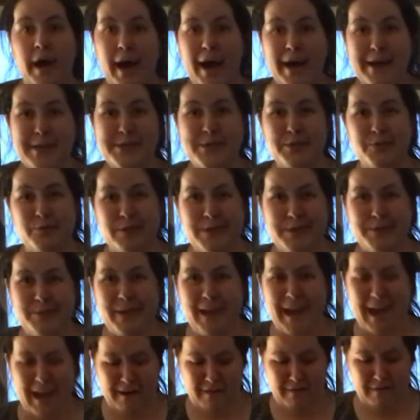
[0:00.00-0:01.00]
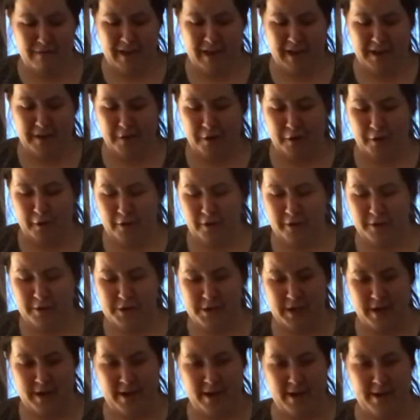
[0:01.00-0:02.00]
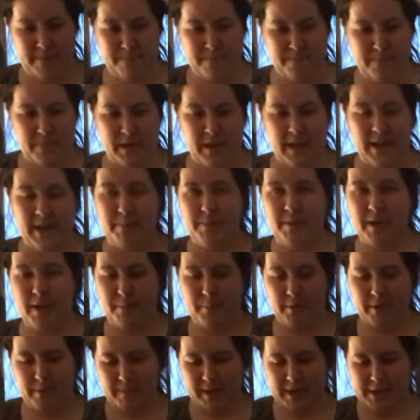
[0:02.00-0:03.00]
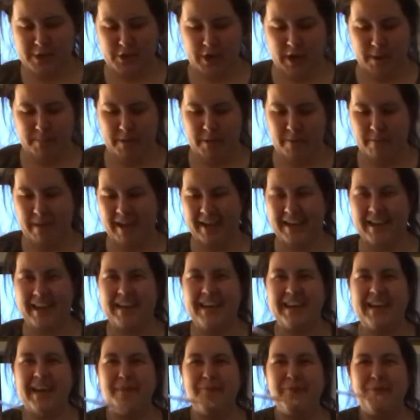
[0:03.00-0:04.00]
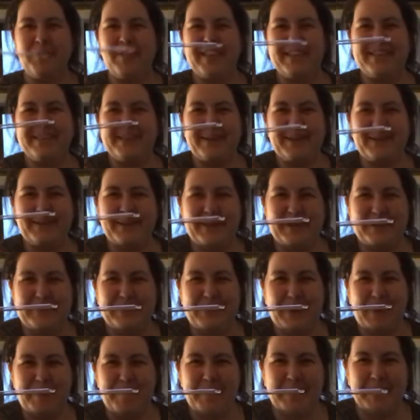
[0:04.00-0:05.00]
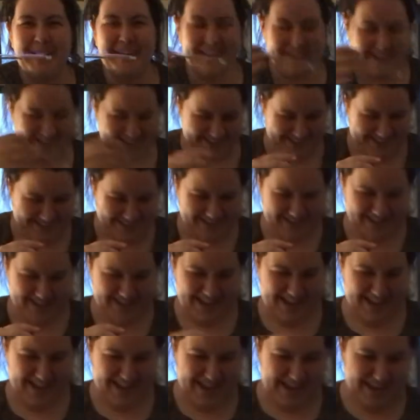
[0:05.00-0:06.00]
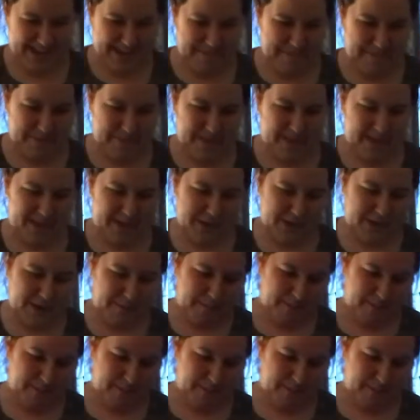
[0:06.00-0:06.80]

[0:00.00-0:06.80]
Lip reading: so once we have that all jarred up, I'm gonna put my dropper back in. It comes with this cute little dropper. Put that dropper